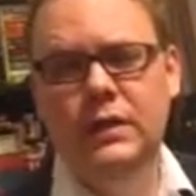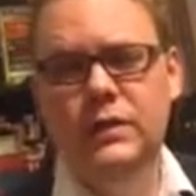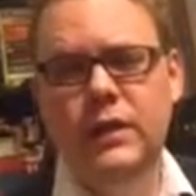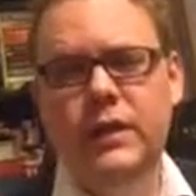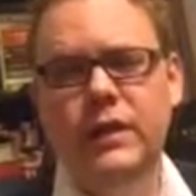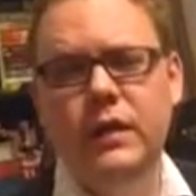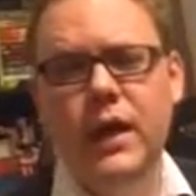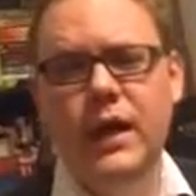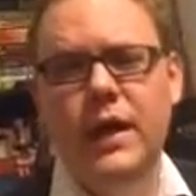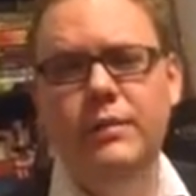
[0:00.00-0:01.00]
so that they're
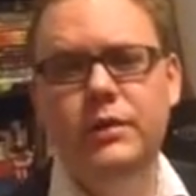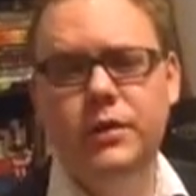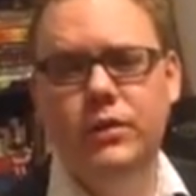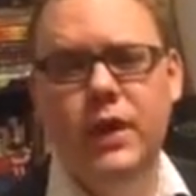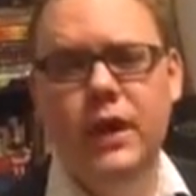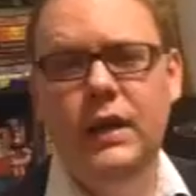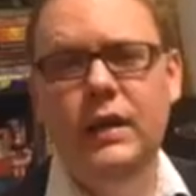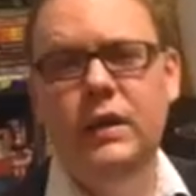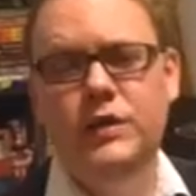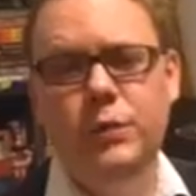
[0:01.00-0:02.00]
not able to
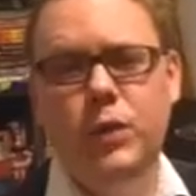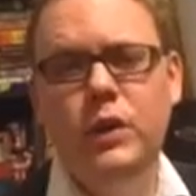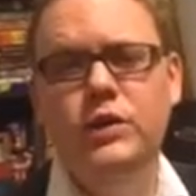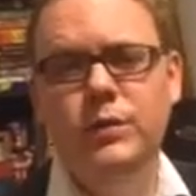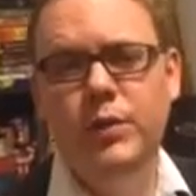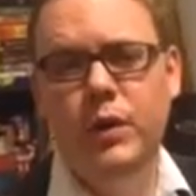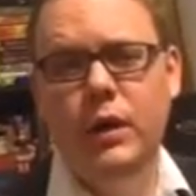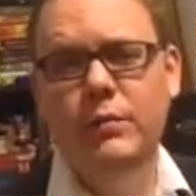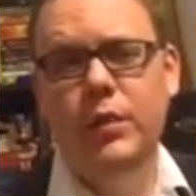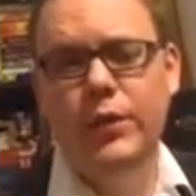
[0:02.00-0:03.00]
create a spoilage
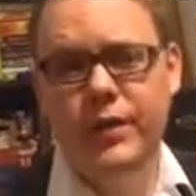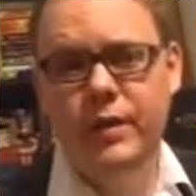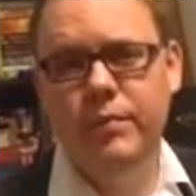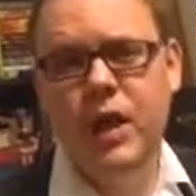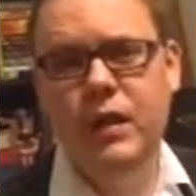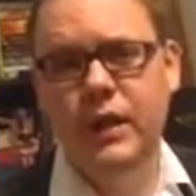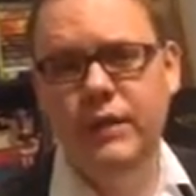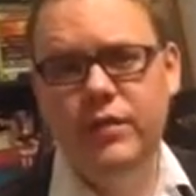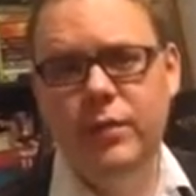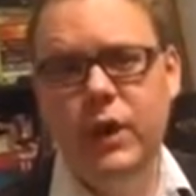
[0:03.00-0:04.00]
component both in the
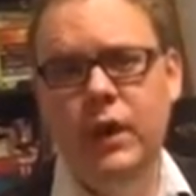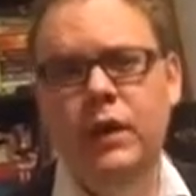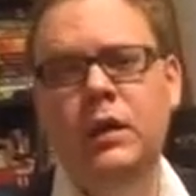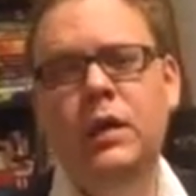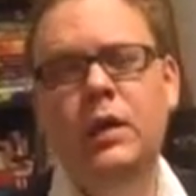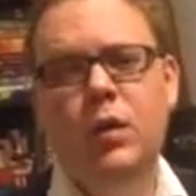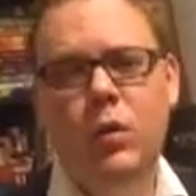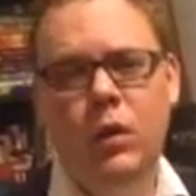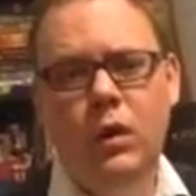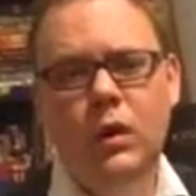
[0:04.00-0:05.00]
browning of the wine
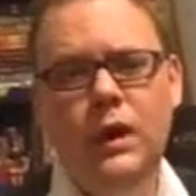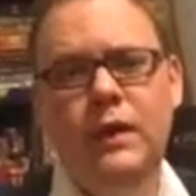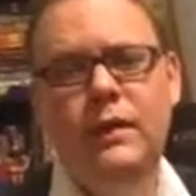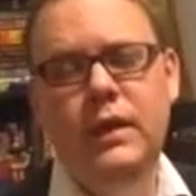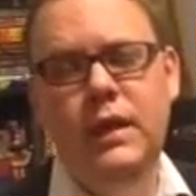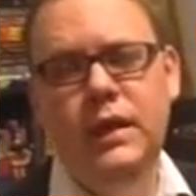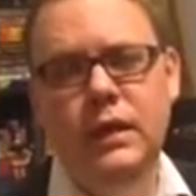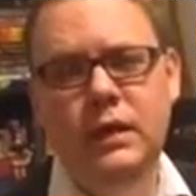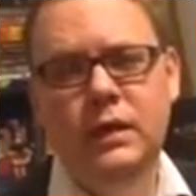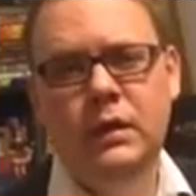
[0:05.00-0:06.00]
or in
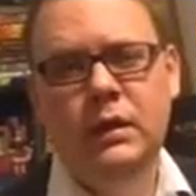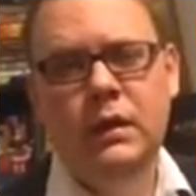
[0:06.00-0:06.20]
the